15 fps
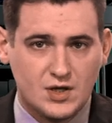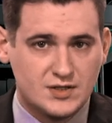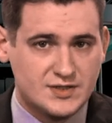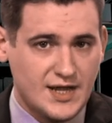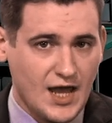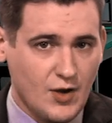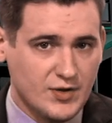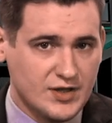
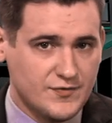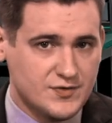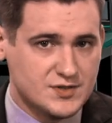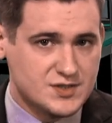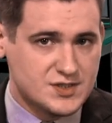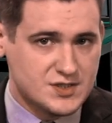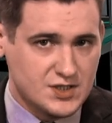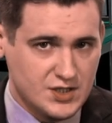Now
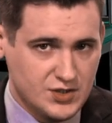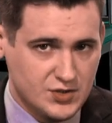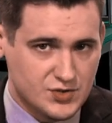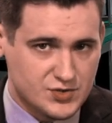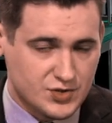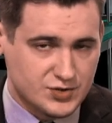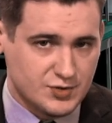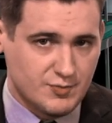even
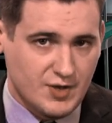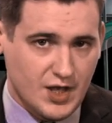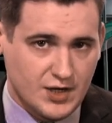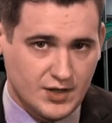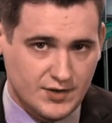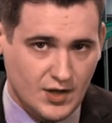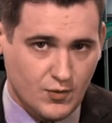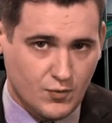seniors are
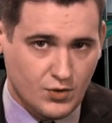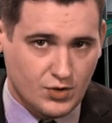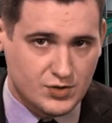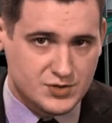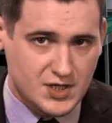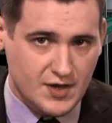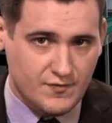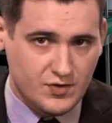demanding that
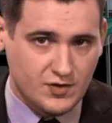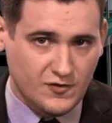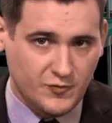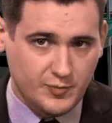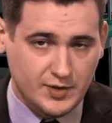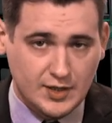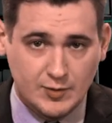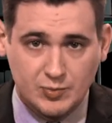workers have
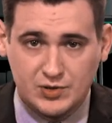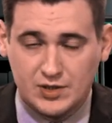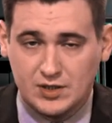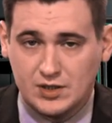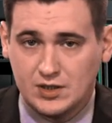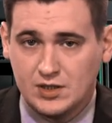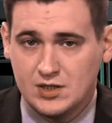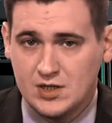enough
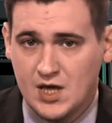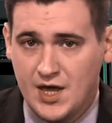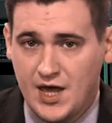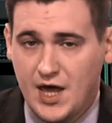PPE,